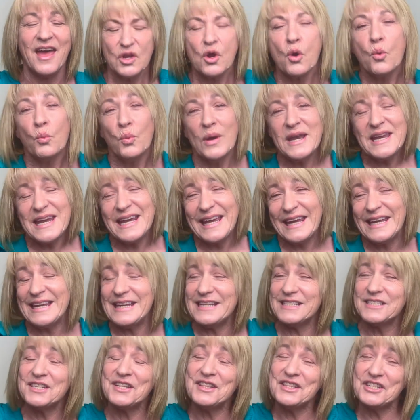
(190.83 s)
When you get
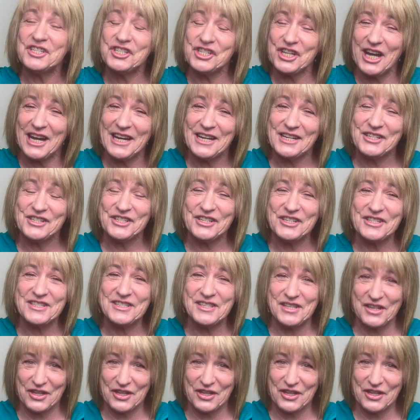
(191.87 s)
into the changes that